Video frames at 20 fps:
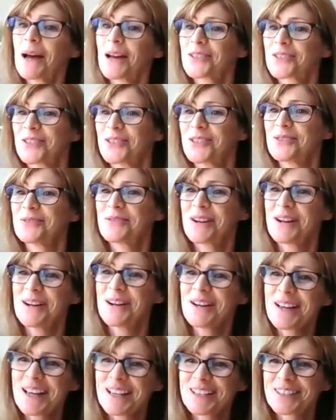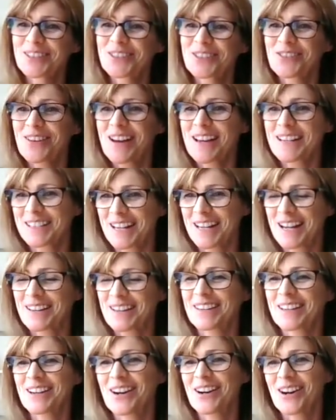as you stretch
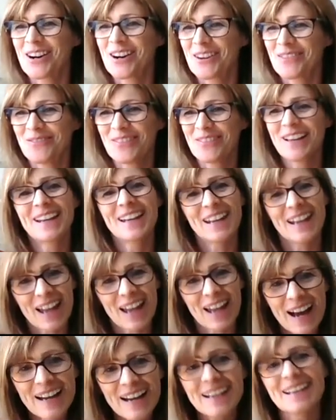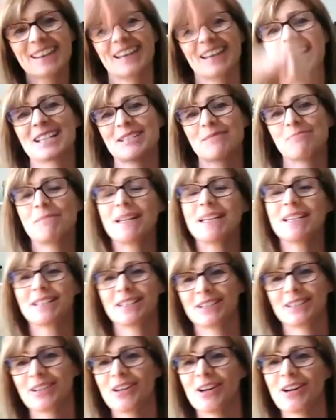out the arm like that
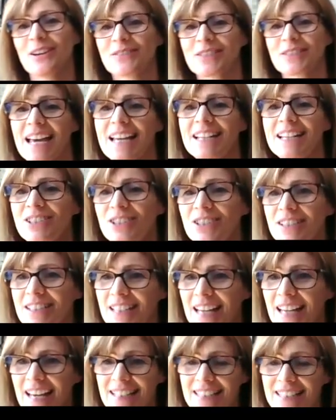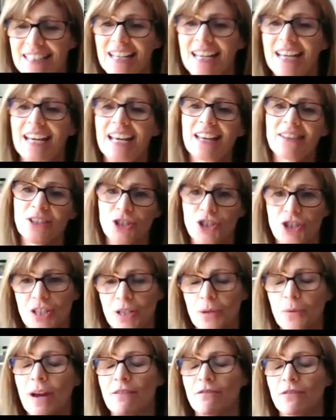median nerve tension test, the
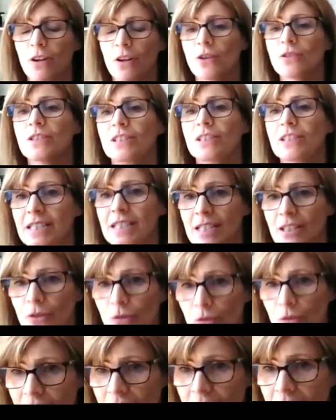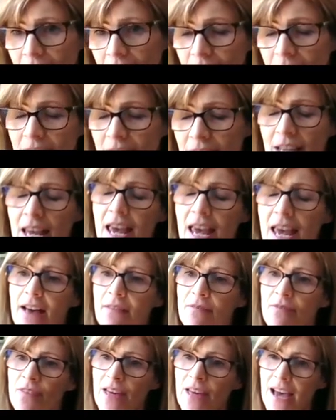shear wave velocity increases,
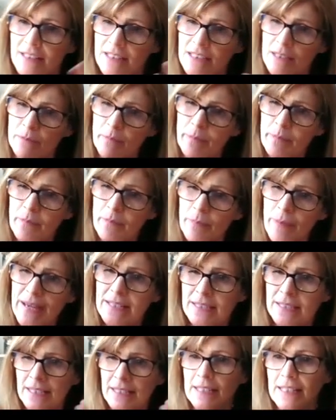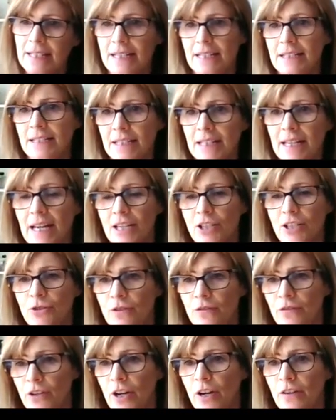and that's basically an
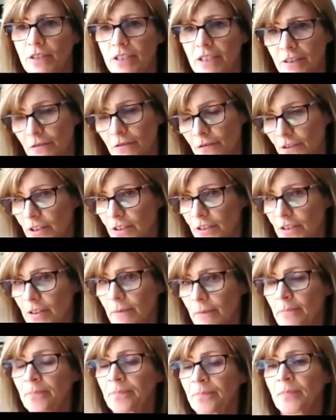indicator of nerve stiffness.